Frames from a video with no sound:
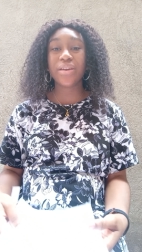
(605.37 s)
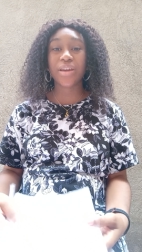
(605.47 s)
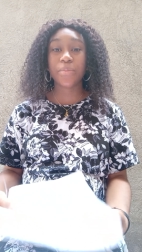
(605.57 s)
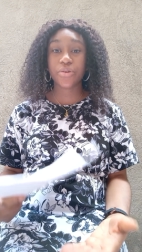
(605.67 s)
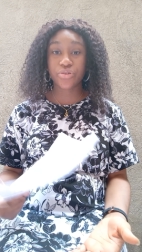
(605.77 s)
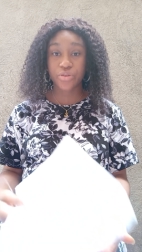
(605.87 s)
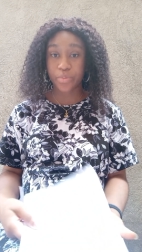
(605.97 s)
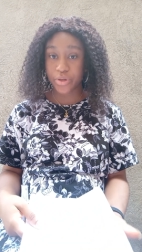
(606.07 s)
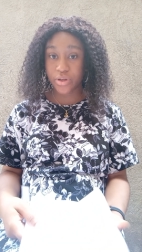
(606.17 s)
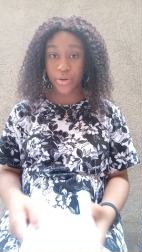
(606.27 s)
you came in through the
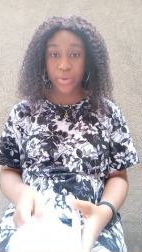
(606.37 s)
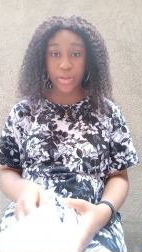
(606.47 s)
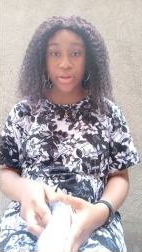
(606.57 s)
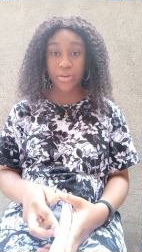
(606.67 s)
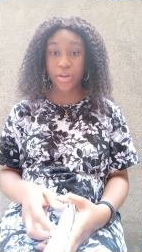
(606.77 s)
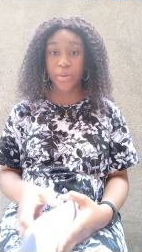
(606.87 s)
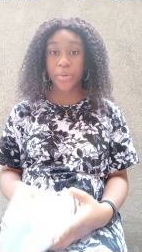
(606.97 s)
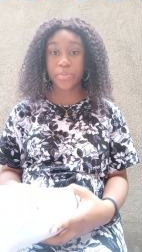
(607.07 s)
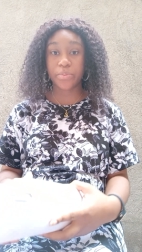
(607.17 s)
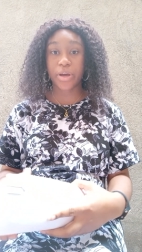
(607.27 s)
border, whether you came
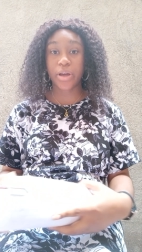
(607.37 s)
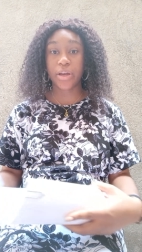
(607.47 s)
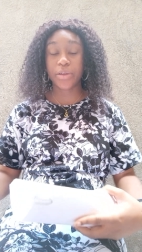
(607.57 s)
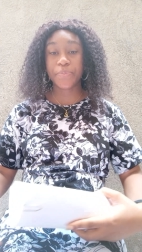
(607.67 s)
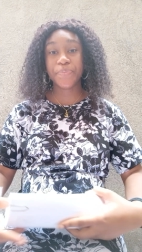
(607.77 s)
in by